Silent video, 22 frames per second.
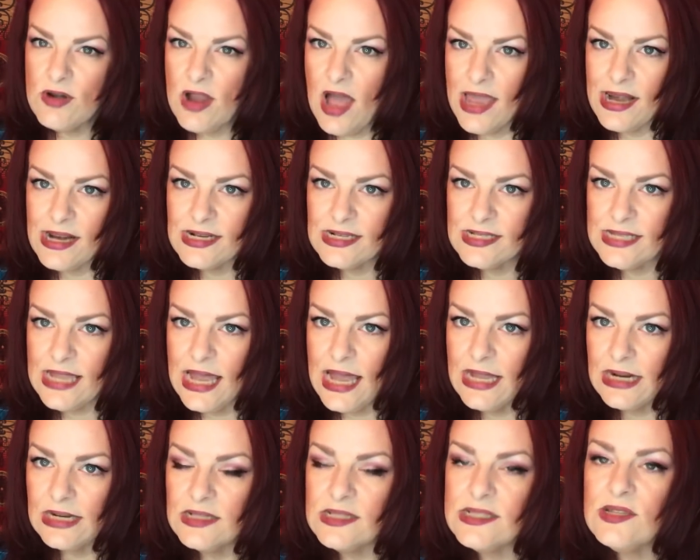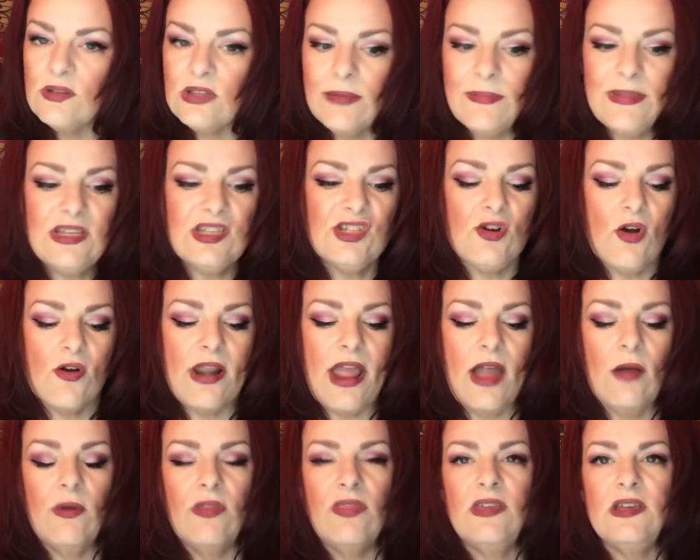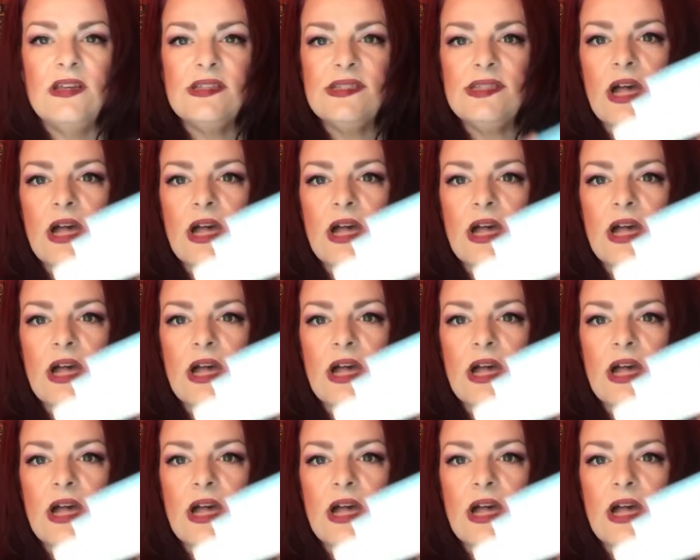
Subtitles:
not excited. So let me start out with this.